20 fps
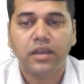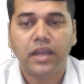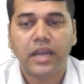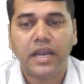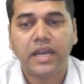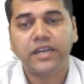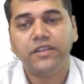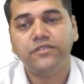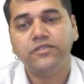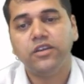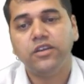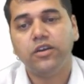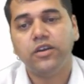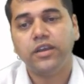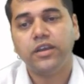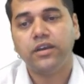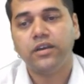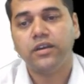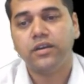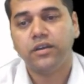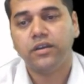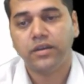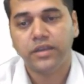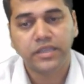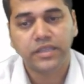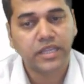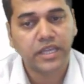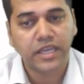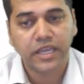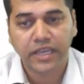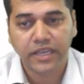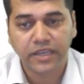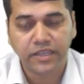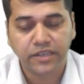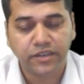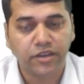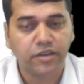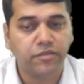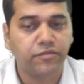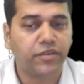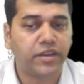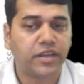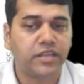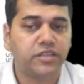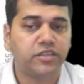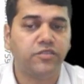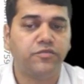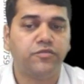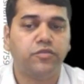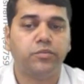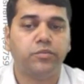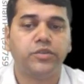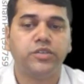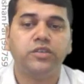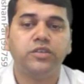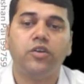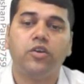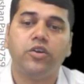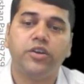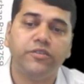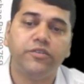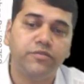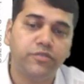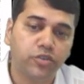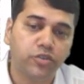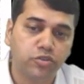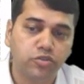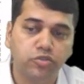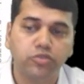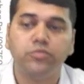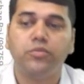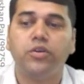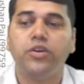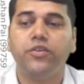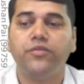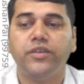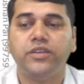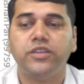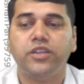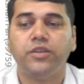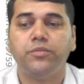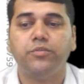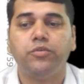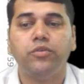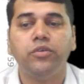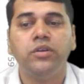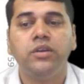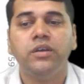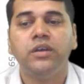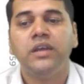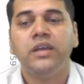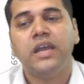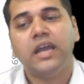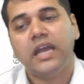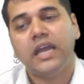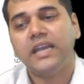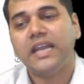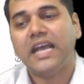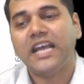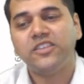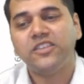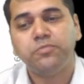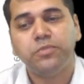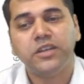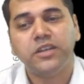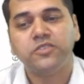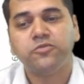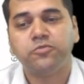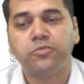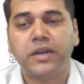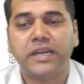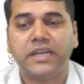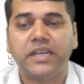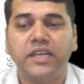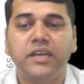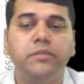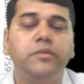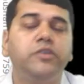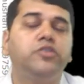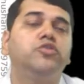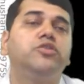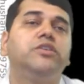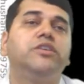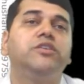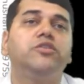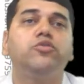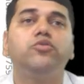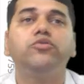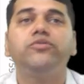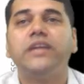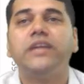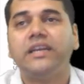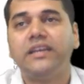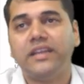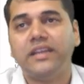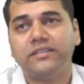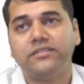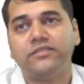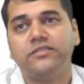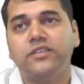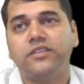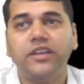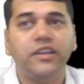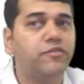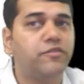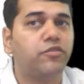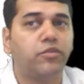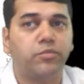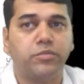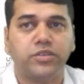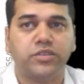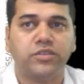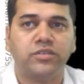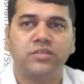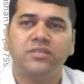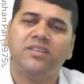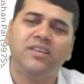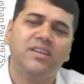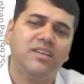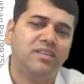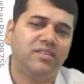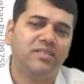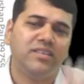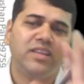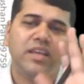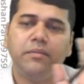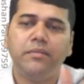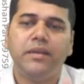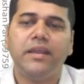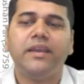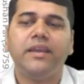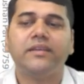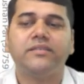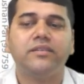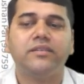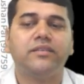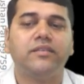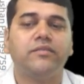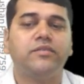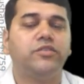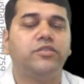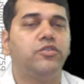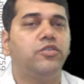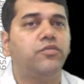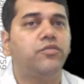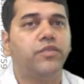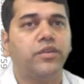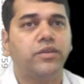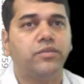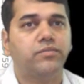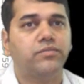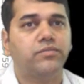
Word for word: and if the uh, in the interim financial information, auditor should modify the report, and as per as practicable, should include that necessary information. Same like SA 705.